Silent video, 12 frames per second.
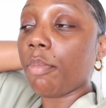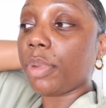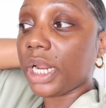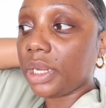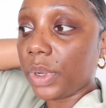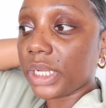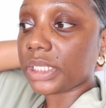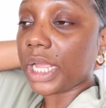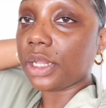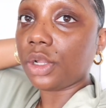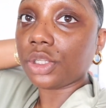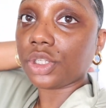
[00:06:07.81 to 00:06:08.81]
But anyways,
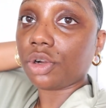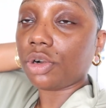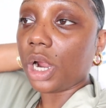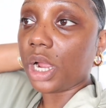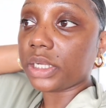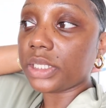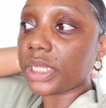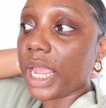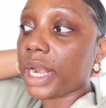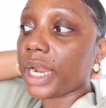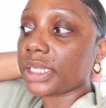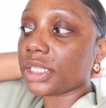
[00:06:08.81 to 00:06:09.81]
I looked across
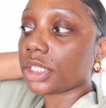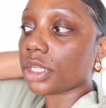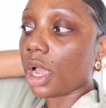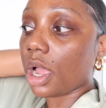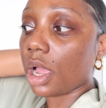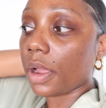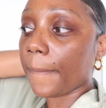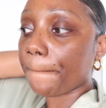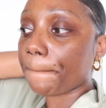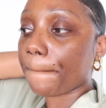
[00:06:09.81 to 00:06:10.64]
and I saw